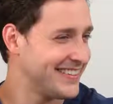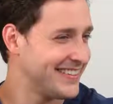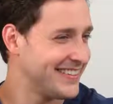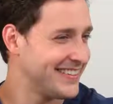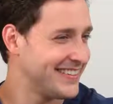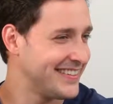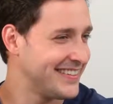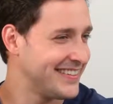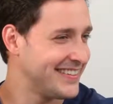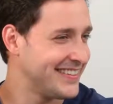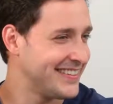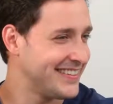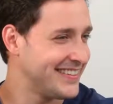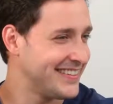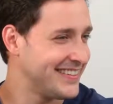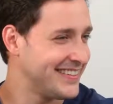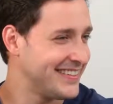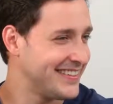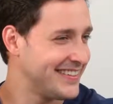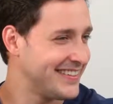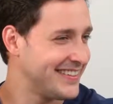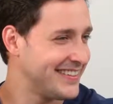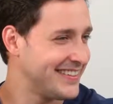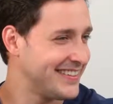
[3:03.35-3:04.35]

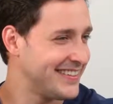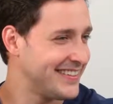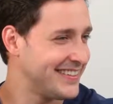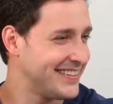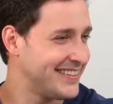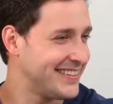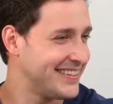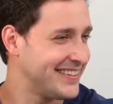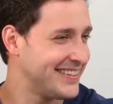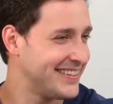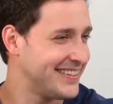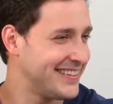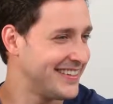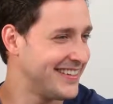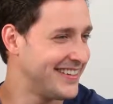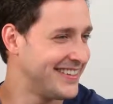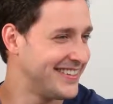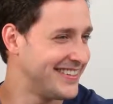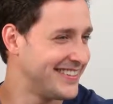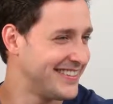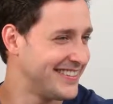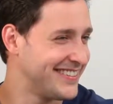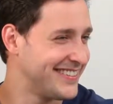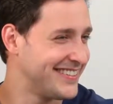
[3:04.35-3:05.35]
Push.
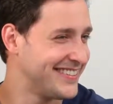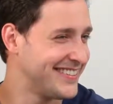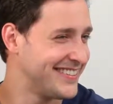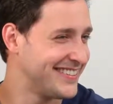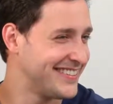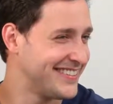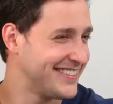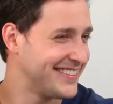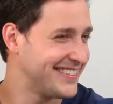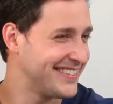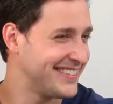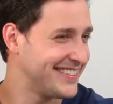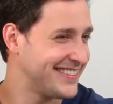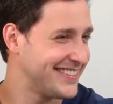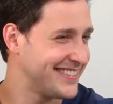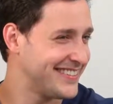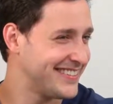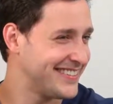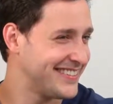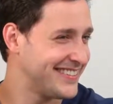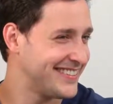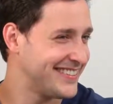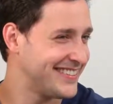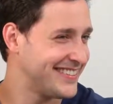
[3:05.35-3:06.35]
I'm gonna
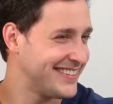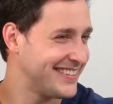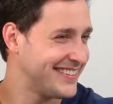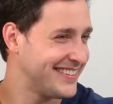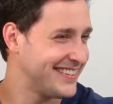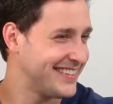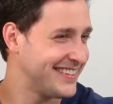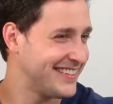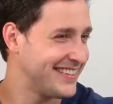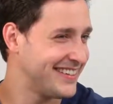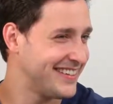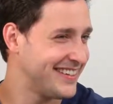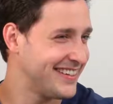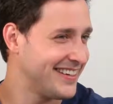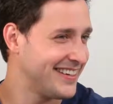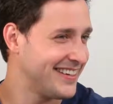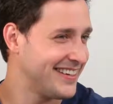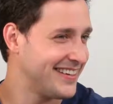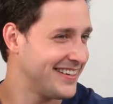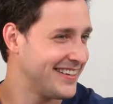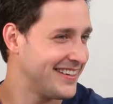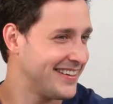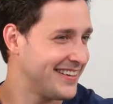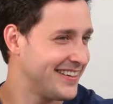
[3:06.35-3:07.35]
push for five more
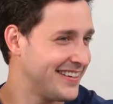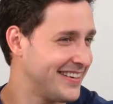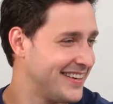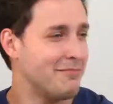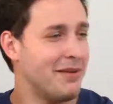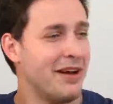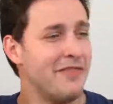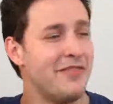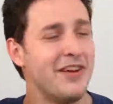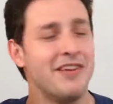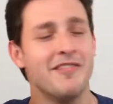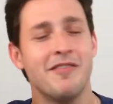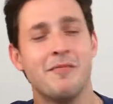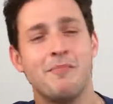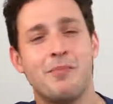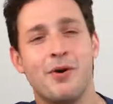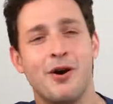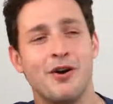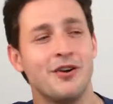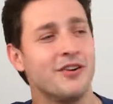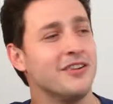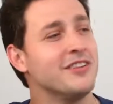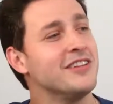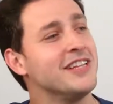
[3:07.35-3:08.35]
seconds. My favorite
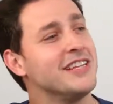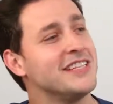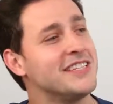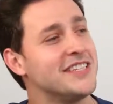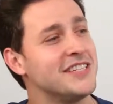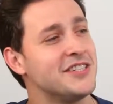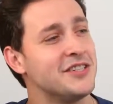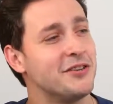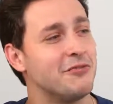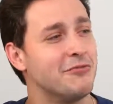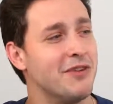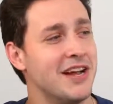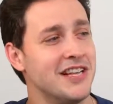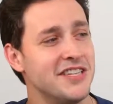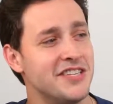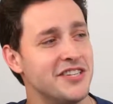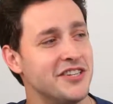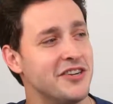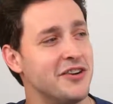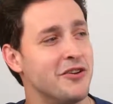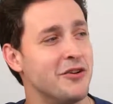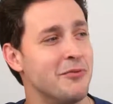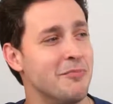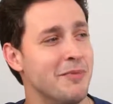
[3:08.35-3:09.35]
part of this is the
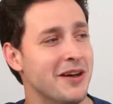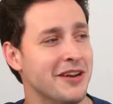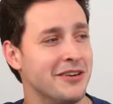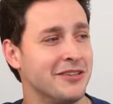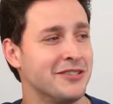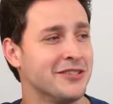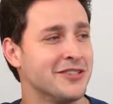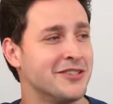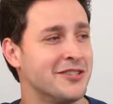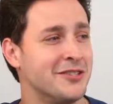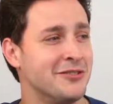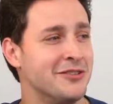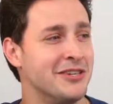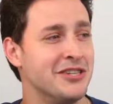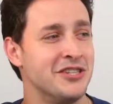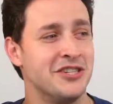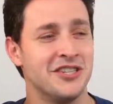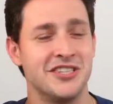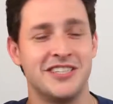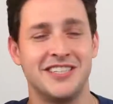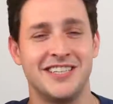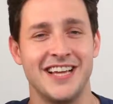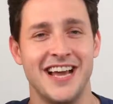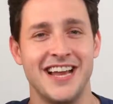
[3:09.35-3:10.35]
resident or medical student
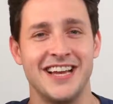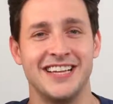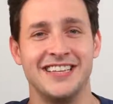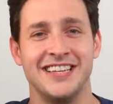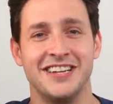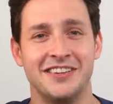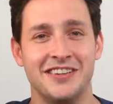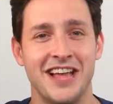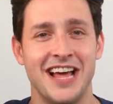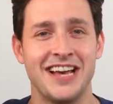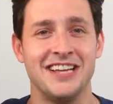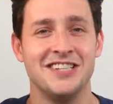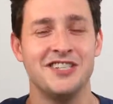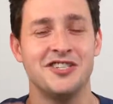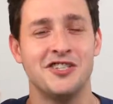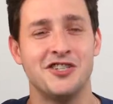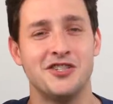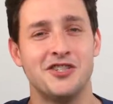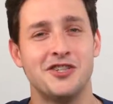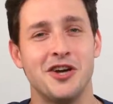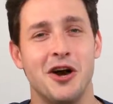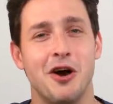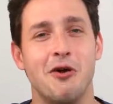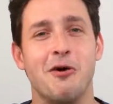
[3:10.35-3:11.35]
just standing there. That is
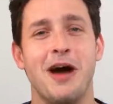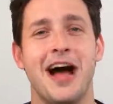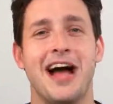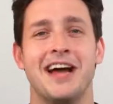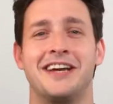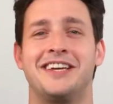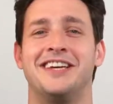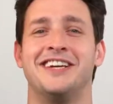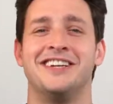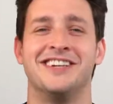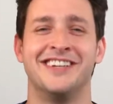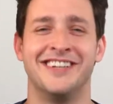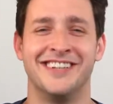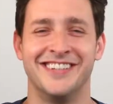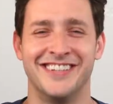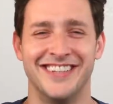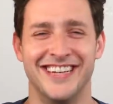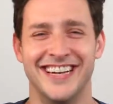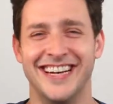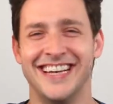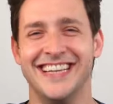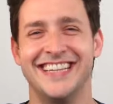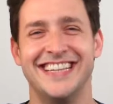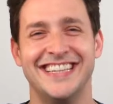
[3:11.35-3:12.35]
so accurate.
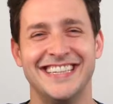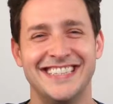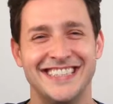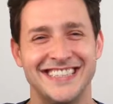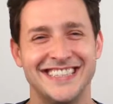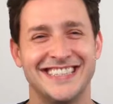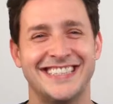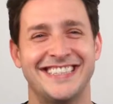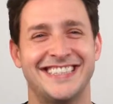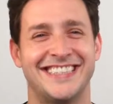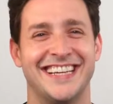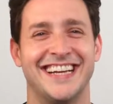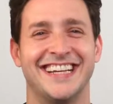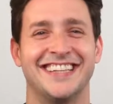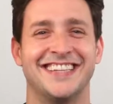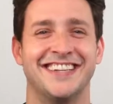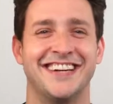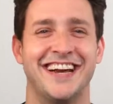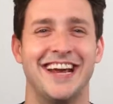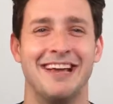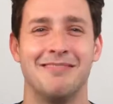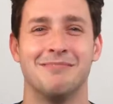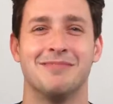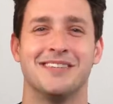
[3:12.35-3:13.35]
And they just stand
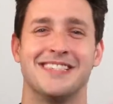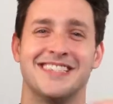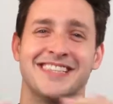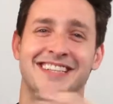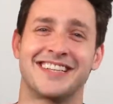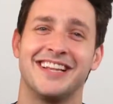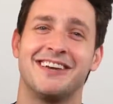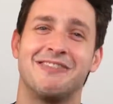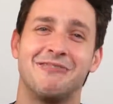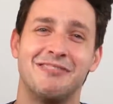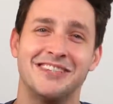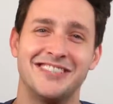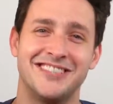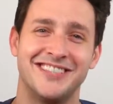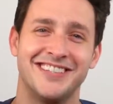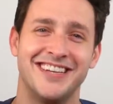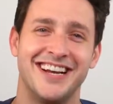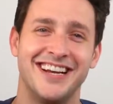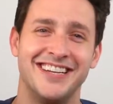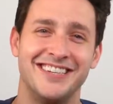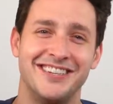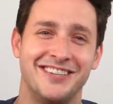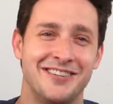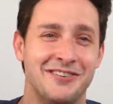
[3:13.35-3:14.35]
there aimlessly, like, what should
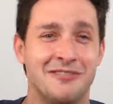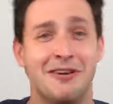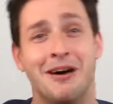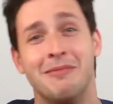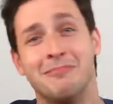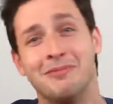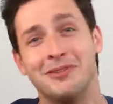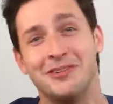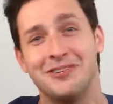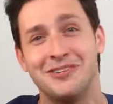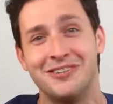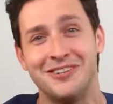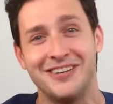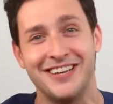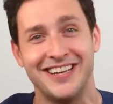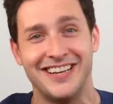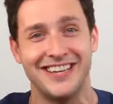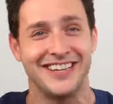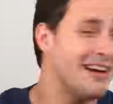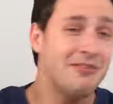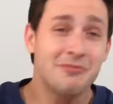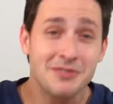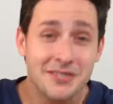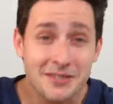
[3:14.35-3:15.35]
I do? I'm
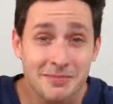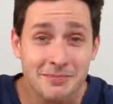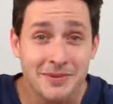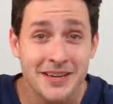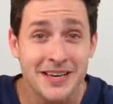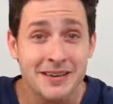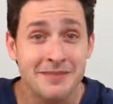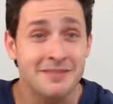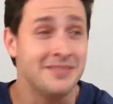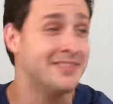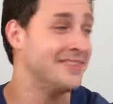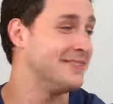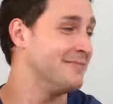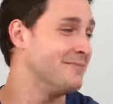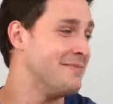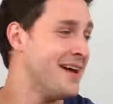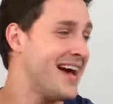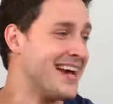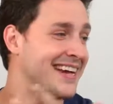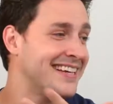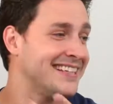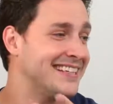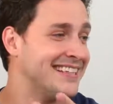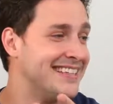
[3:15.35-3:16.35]
learning. That was me
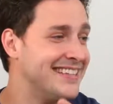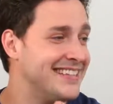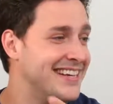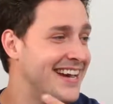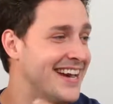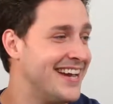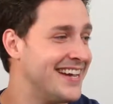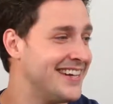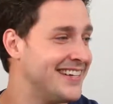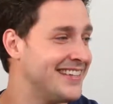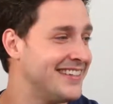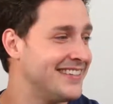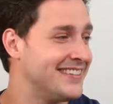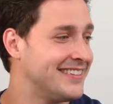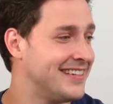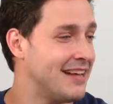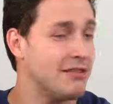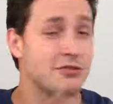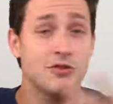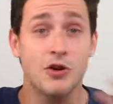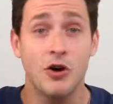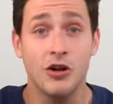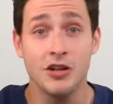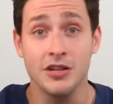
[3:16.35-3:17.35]
back in the day.
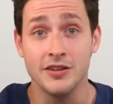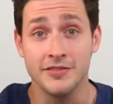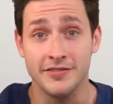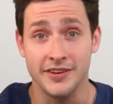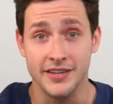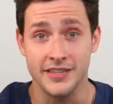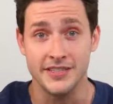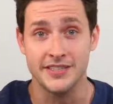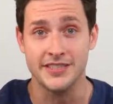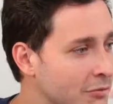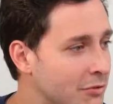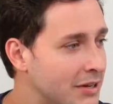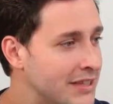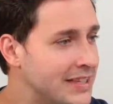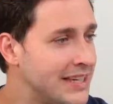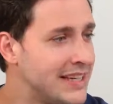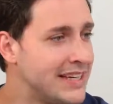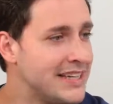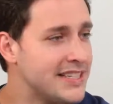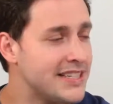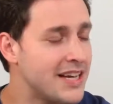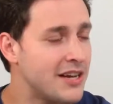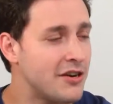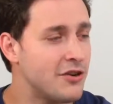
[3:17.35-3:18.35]
That was all of us. One
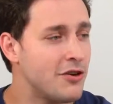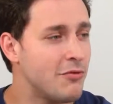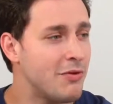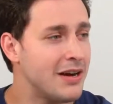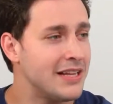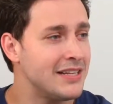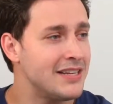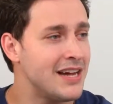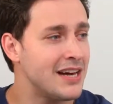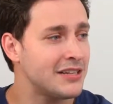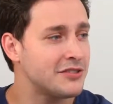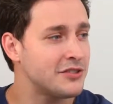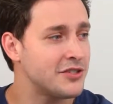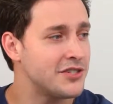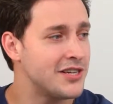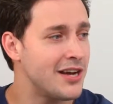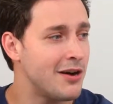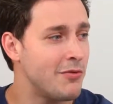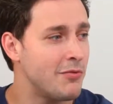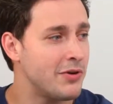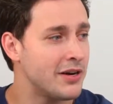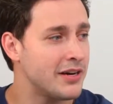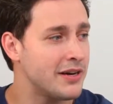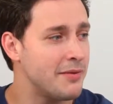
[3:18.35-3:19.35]
thing is, I don't know why the doctor's
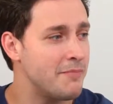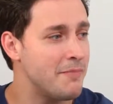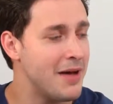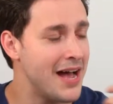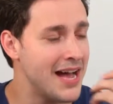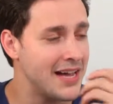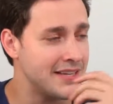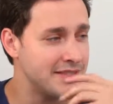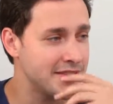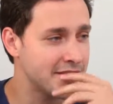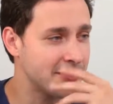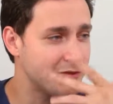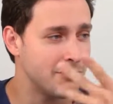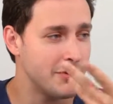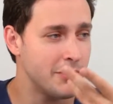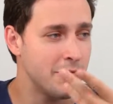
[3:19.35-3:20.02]
not wearing a mask.